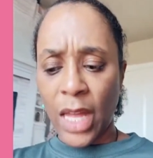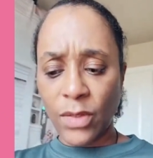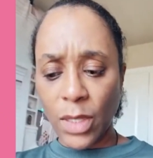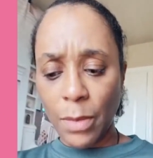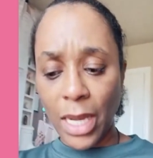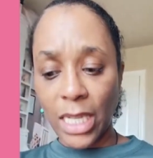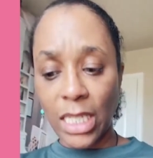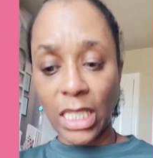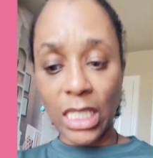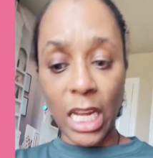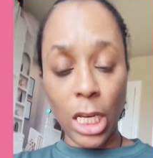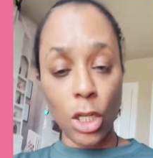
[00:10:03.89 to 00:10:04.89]
If somebody
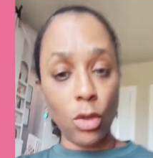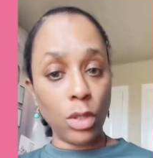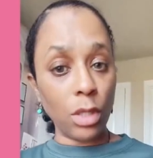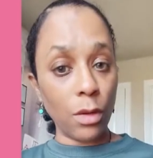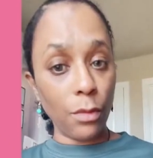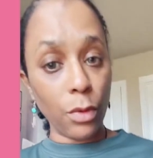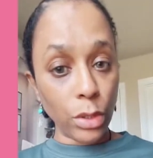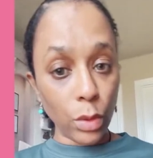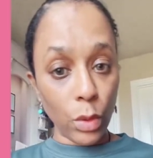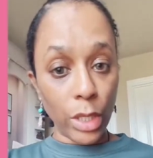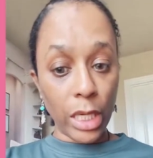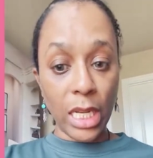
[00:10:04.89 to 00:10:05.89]
is taking you to
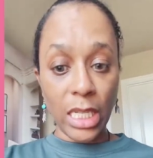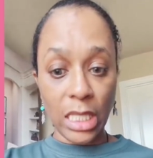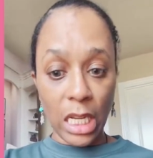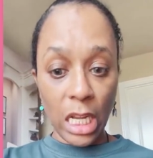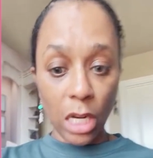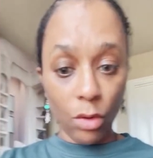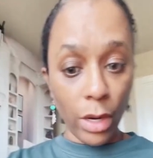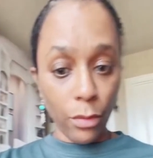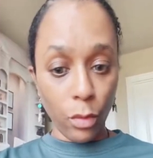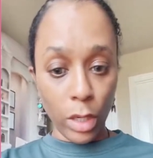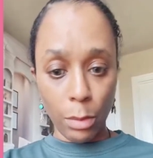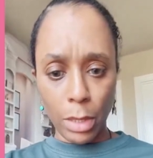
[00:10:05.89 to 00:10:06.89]
divorce court and he say he don't
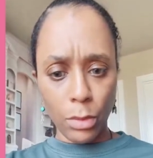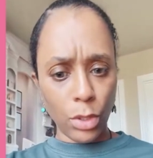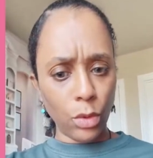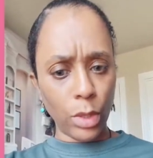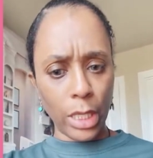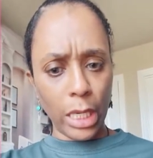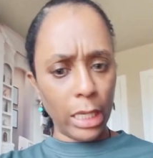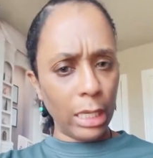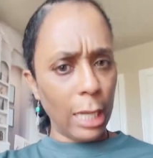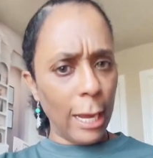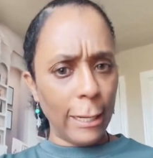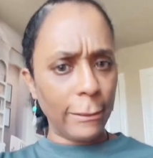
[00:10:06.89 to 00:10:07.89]
never want to be with you again
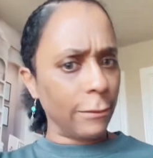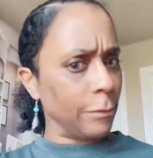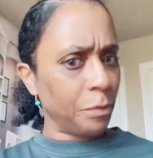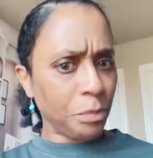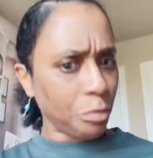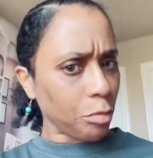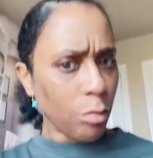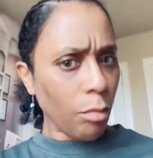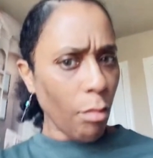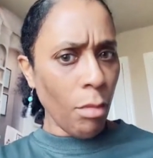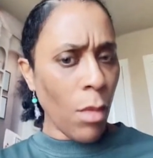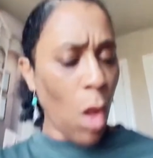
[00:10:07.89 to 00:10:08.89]
in life,
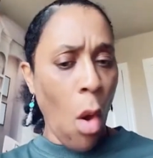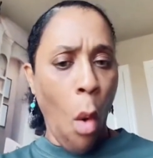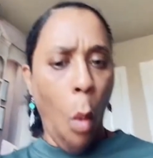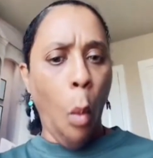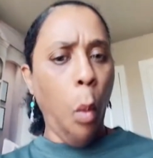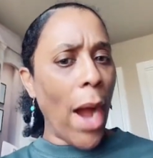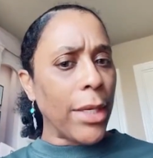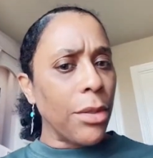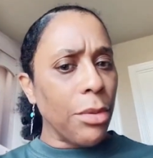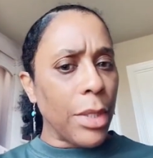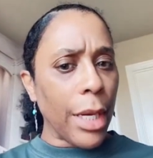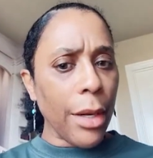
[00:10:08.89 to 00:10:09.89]
Why
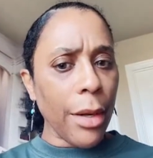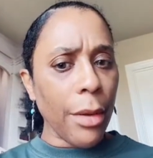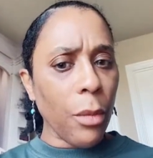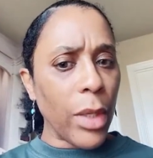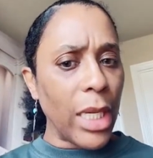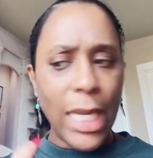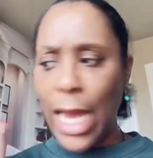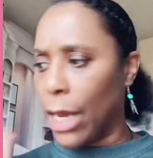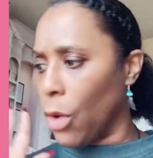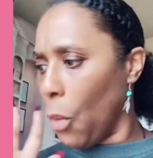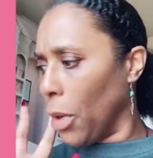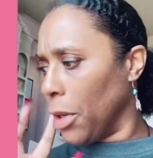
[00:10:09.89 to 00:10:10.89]
do you care what he
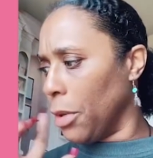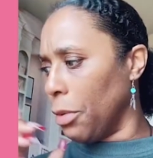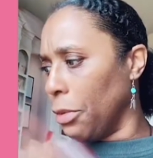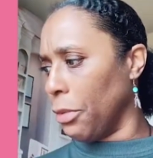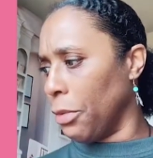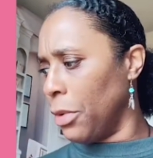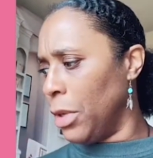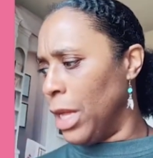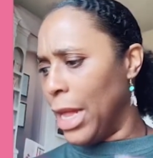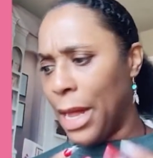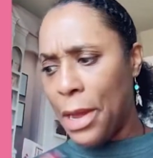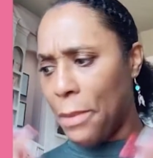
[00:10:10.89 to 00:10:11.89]
got going on?
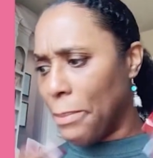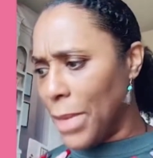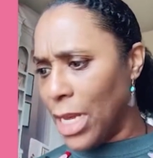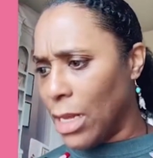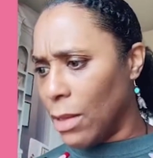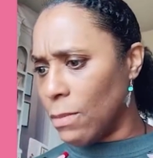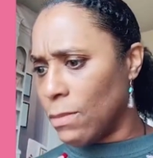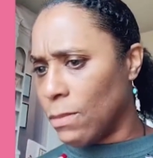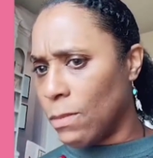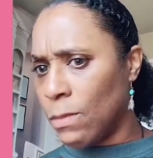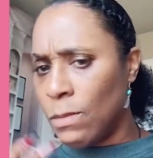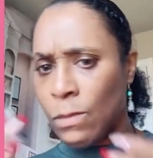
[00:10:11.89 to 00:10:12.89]
Help me.
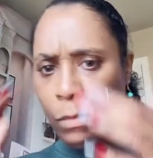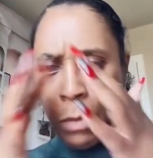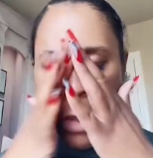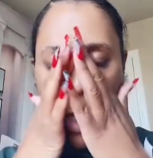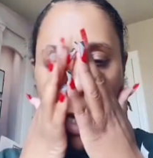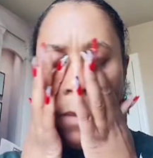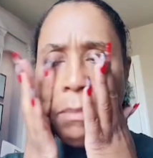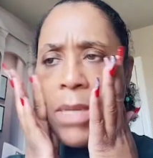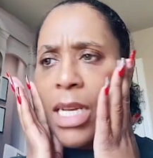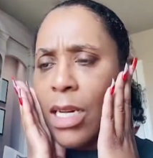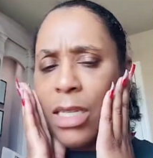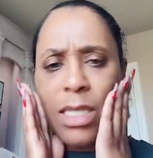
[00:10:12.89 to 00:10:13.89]
Help
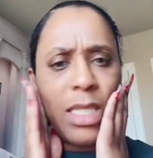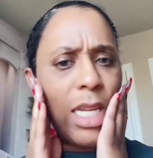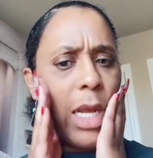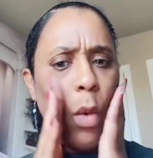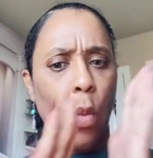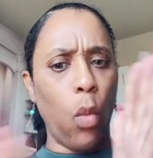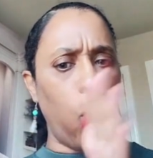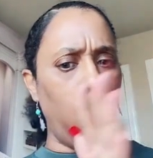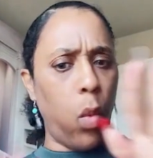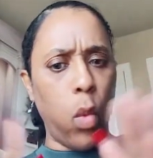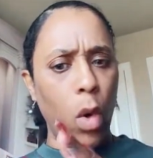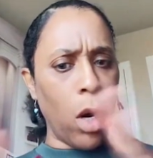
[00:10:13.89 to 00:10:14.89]
me understand
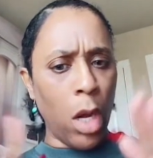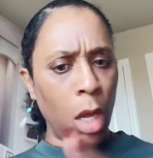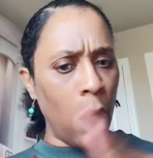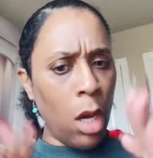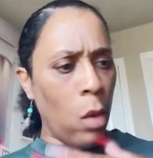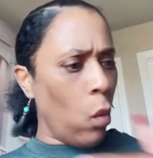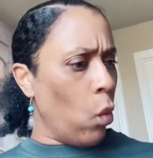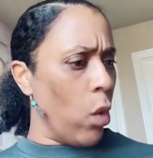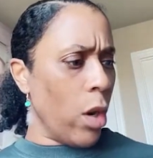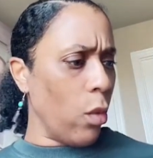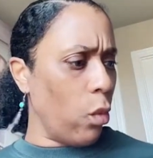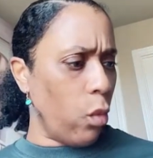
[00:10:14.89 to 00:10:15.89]

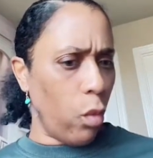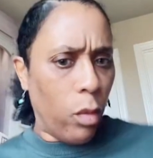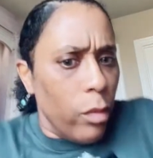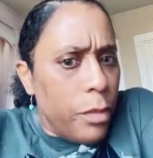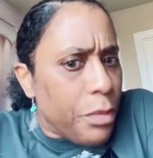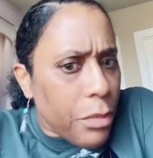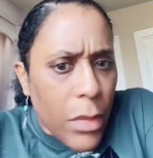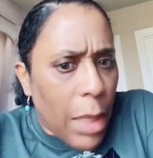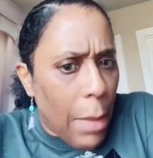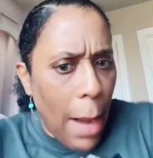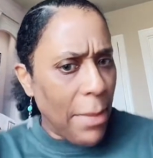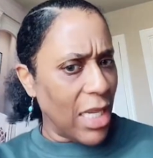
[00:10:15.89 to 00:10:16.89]
where
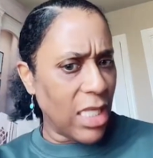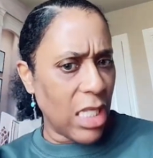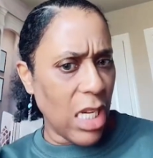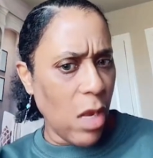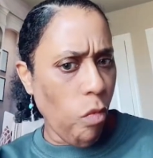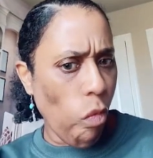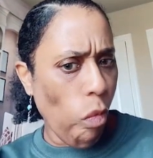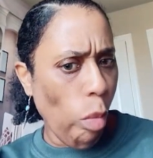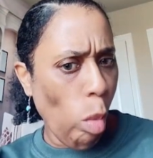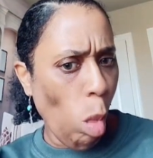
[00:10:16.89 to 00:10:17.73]
am I missing it?